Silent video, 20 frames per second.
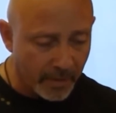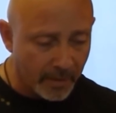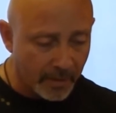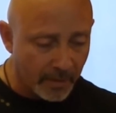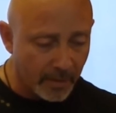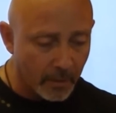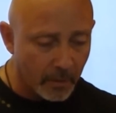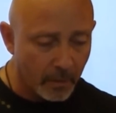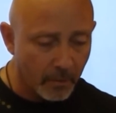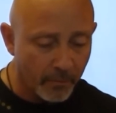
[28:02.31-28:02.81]

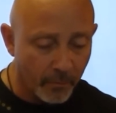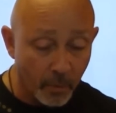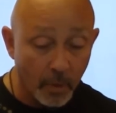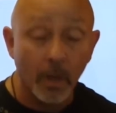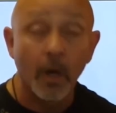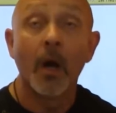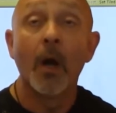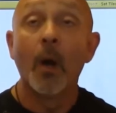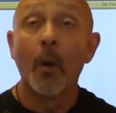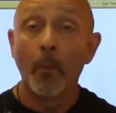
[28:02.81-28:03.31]
LO4.
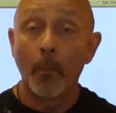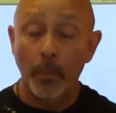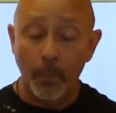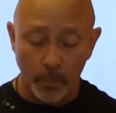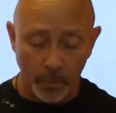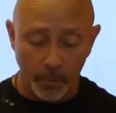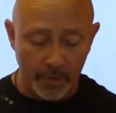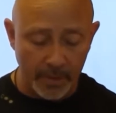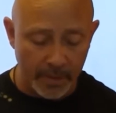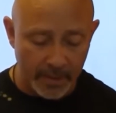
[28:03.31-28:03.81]

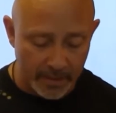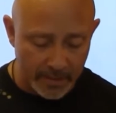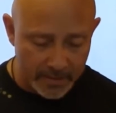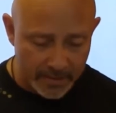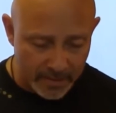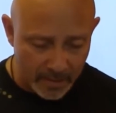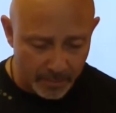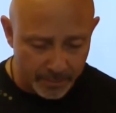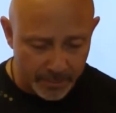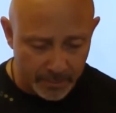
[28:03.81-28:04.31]
Pretty
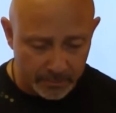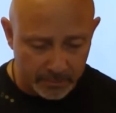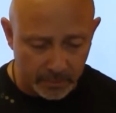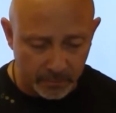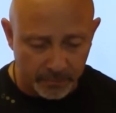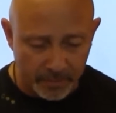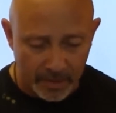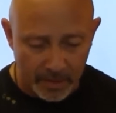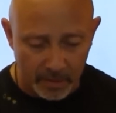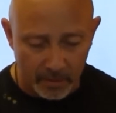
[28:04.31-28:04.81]
simple to
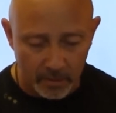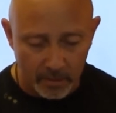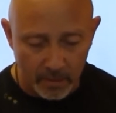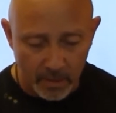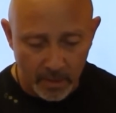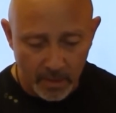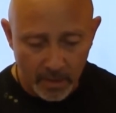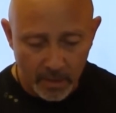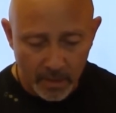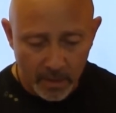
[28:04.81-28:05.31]
follow.
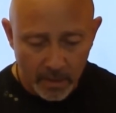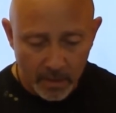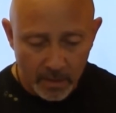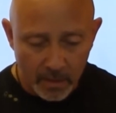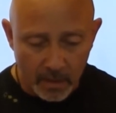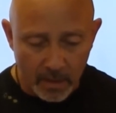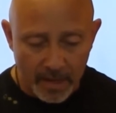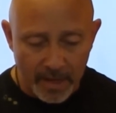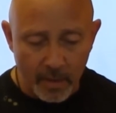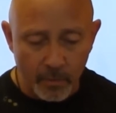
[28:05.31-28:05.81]

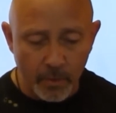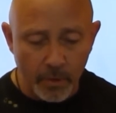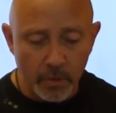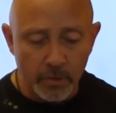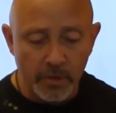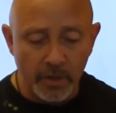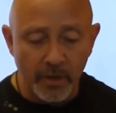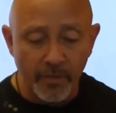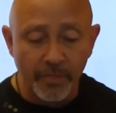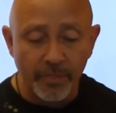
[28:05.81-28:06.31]
All right, and we're
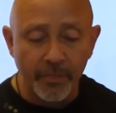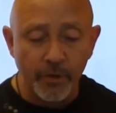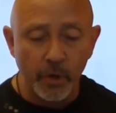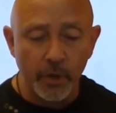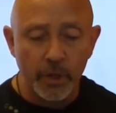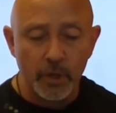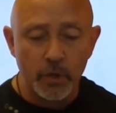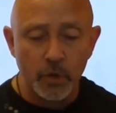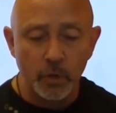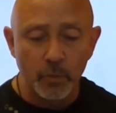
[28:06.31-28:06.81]
using a
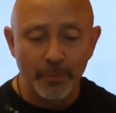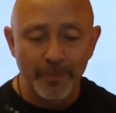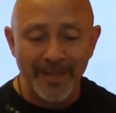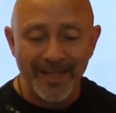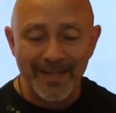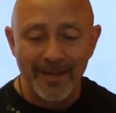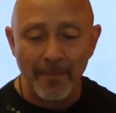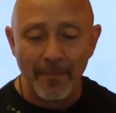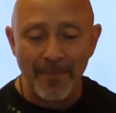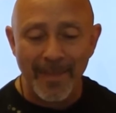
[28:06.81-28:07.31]

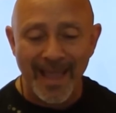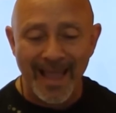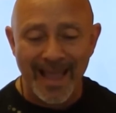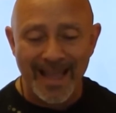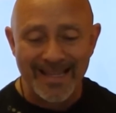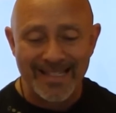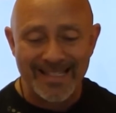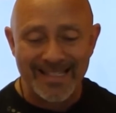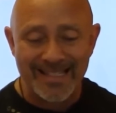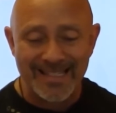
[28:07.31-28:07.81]
32-bit
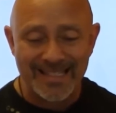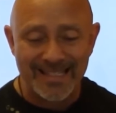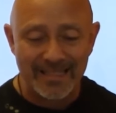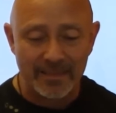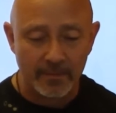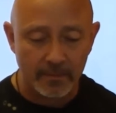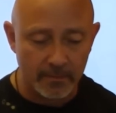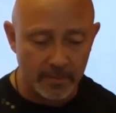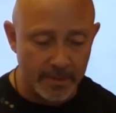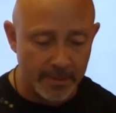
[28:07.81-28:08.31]
mask.
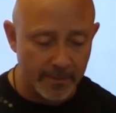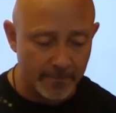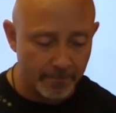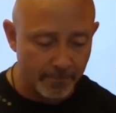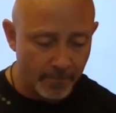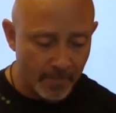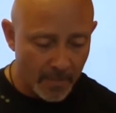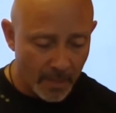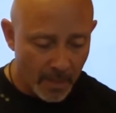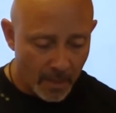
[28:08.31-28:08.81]
All right.
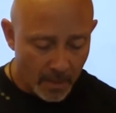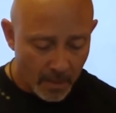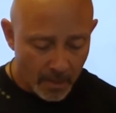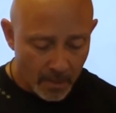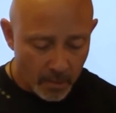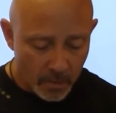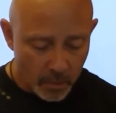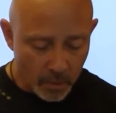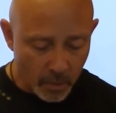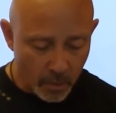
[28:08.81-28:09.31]

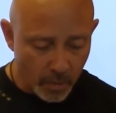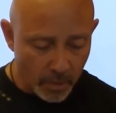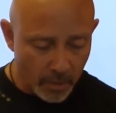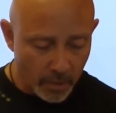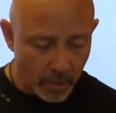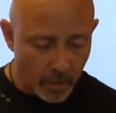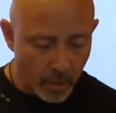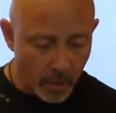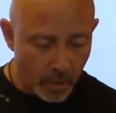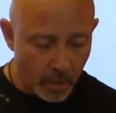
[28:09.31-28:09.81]
So we're going to
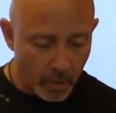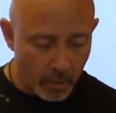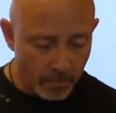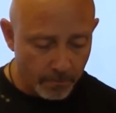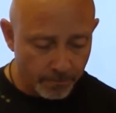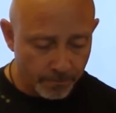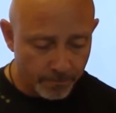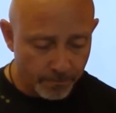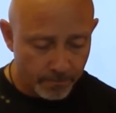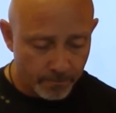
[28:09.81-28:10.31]
go
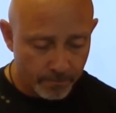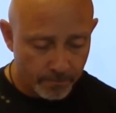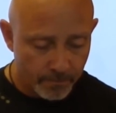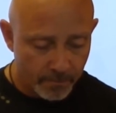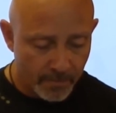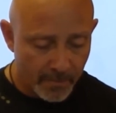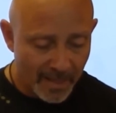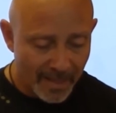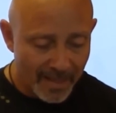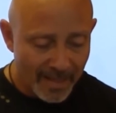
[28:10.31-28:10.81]

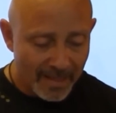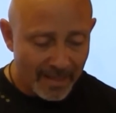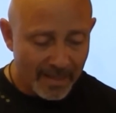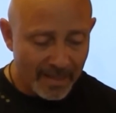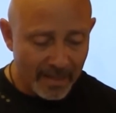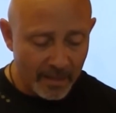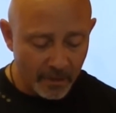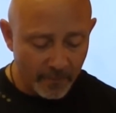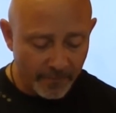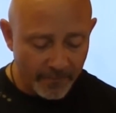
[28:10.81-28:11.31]

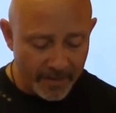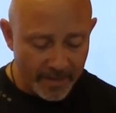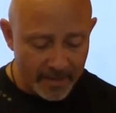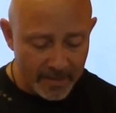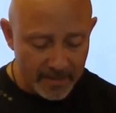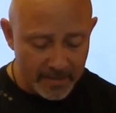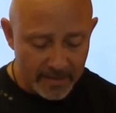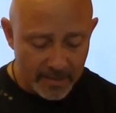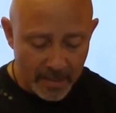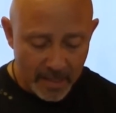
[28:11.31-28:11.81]

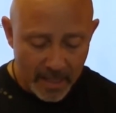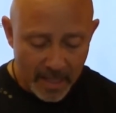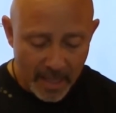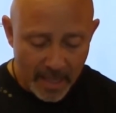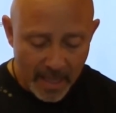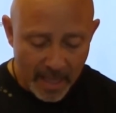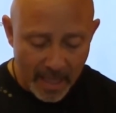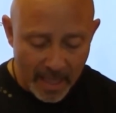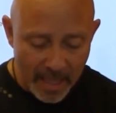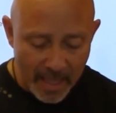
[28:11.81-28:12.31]
interface
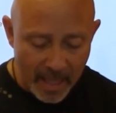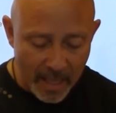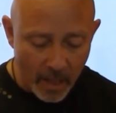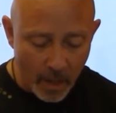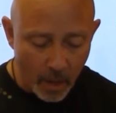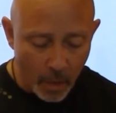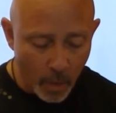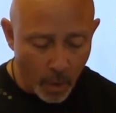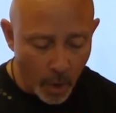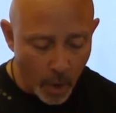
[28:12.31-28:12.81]

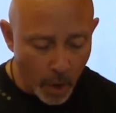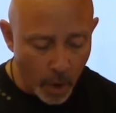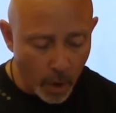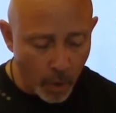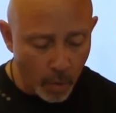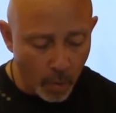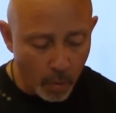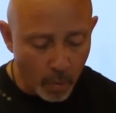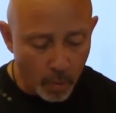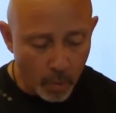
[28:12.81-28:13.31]

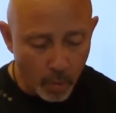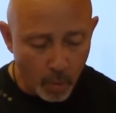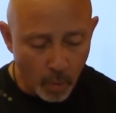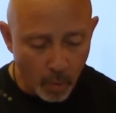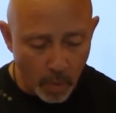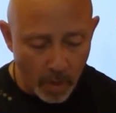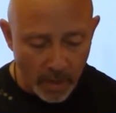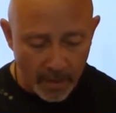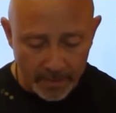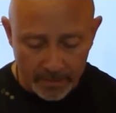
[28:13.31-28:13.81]

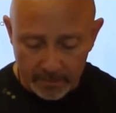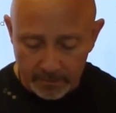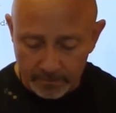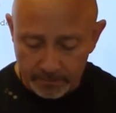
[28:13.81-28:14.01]
LO1.